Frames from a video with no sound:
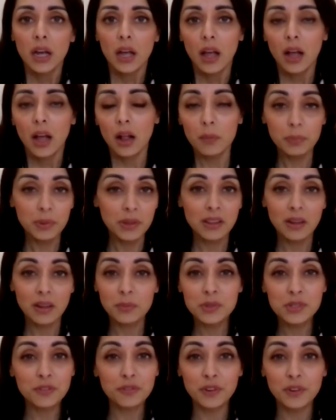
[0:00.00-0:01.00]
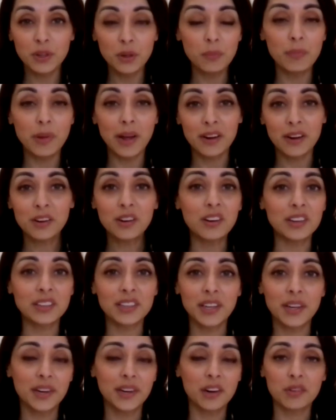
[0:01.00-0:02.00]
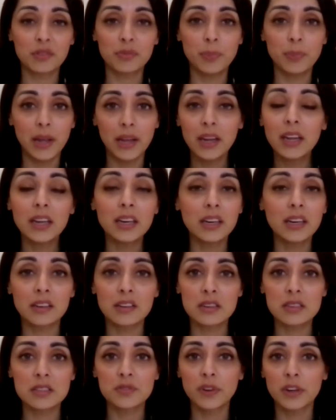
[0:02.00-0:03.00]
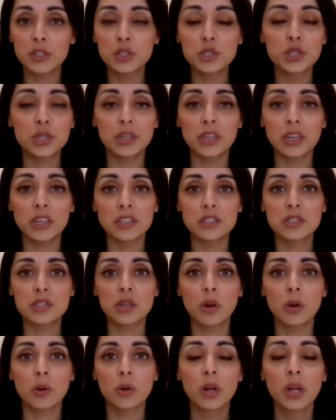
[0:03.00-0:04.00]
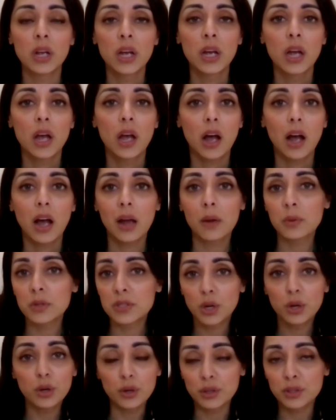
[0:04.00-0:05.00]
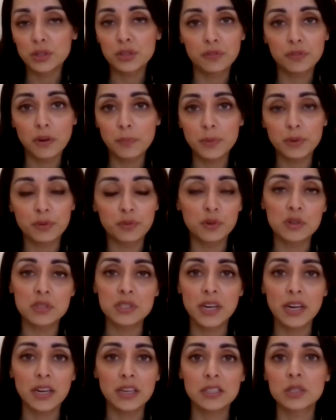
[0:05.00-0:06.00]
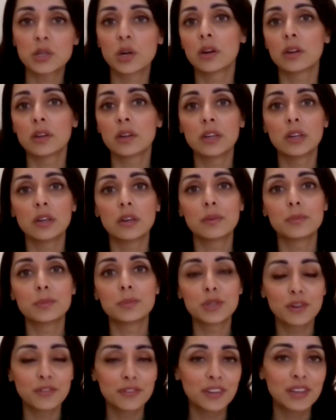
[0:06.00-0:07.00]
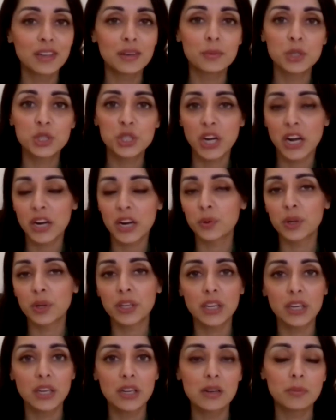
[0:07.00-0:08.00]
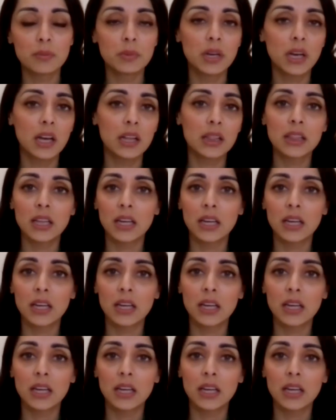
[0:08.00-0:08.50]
helping them to feel better and get out of pain and dysfunction. And so I was hooked from the first day I started observing him and shadowing him. And